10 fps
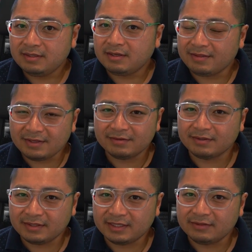I think they're
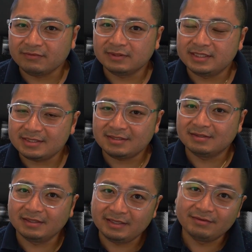going to get released
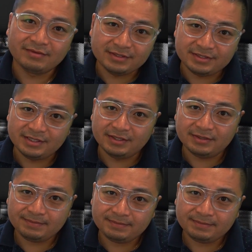later this year.